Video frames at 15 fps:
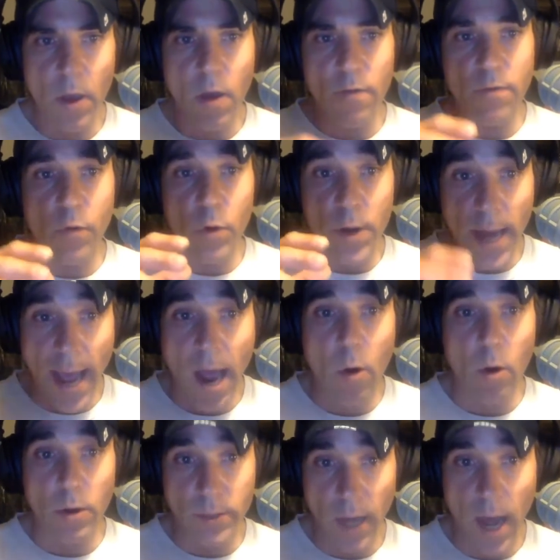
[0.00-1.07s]
for an
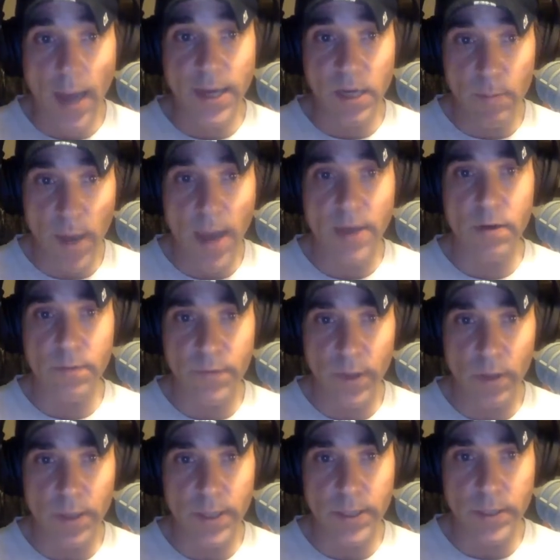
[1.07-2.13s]
hour talking about your
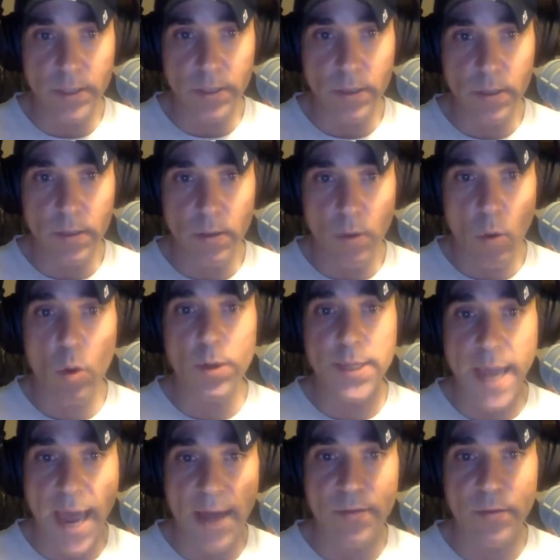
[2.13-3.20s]
fillings or
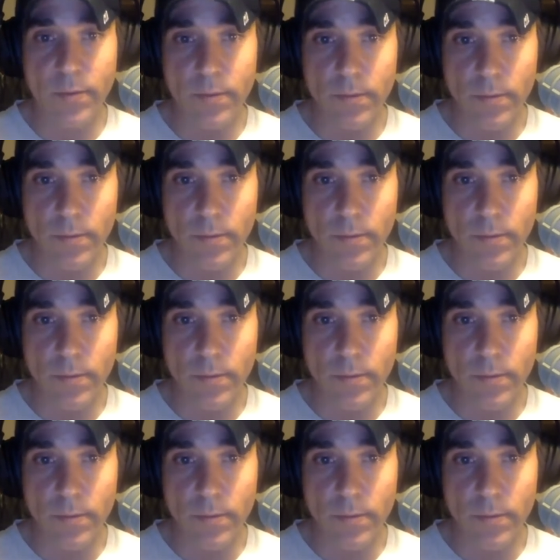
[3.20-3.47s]
Kath